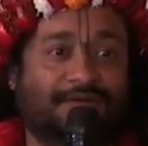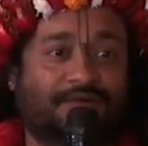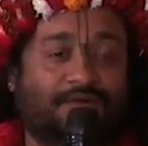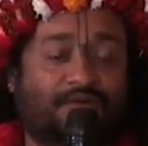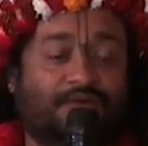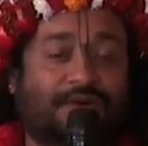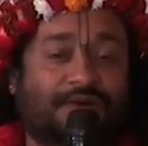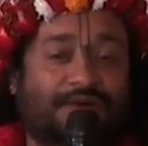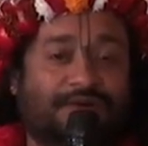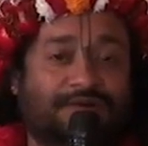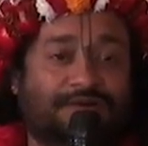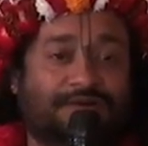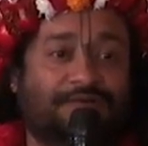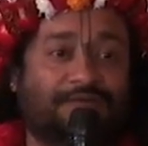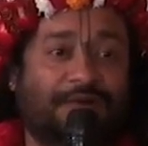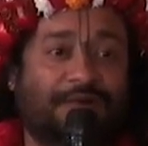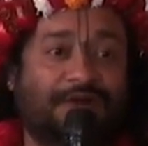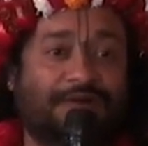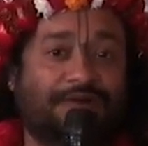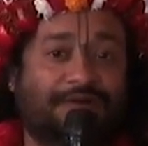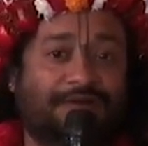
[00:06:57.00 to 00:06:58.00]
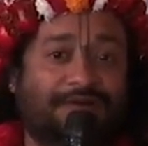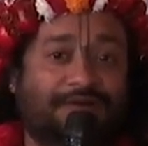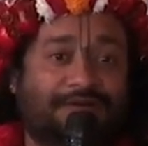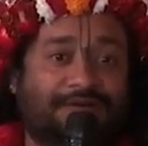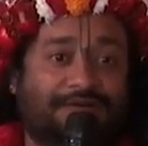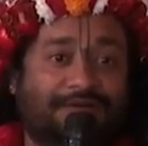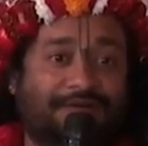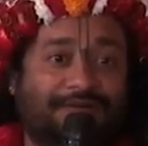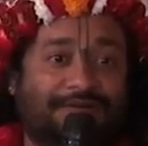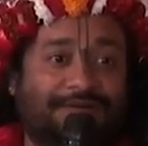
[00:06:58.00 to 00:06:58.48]
What is
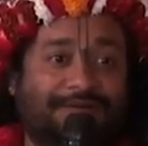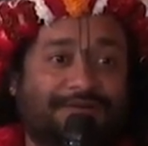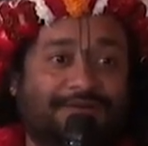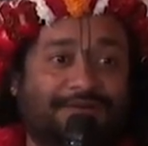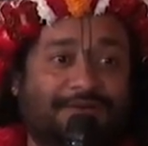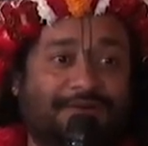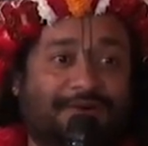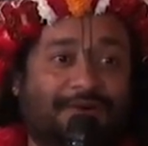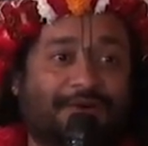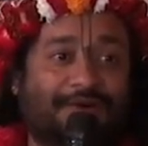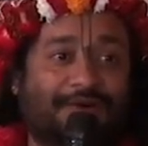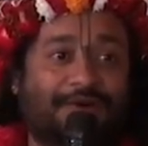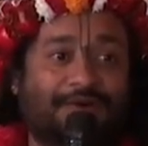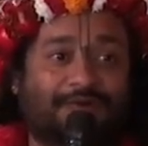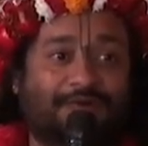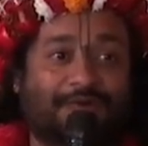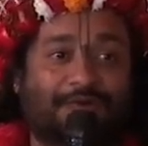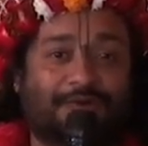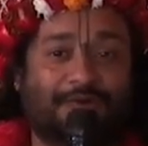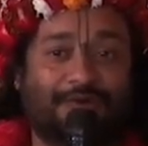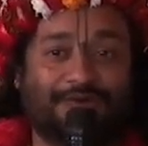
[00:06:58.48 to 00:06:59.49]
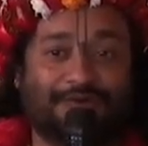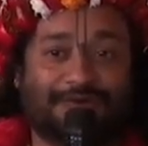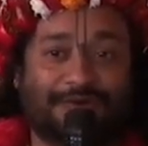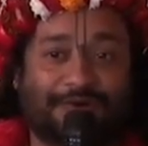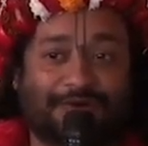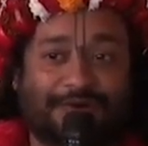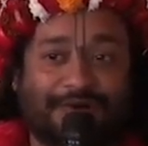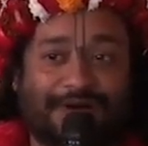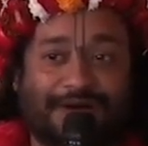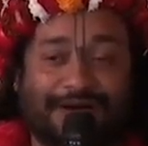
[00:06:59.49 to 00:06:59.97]
meditation? Only to close
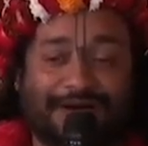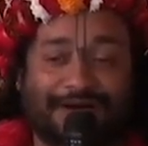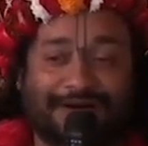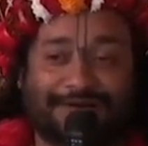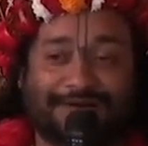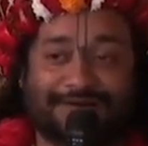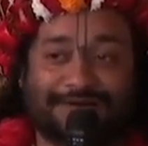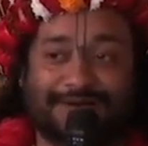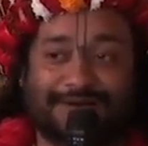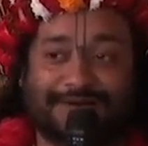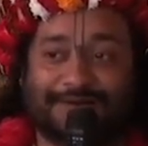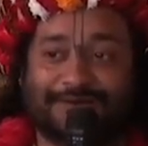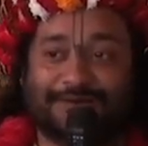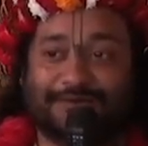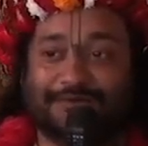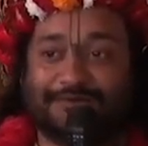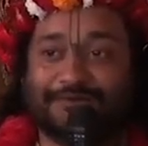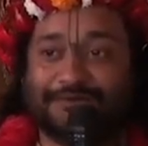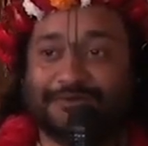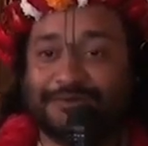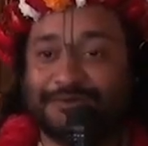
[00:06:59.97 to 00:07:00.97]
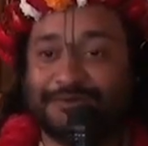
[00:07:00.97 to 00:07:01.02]
our eyes and to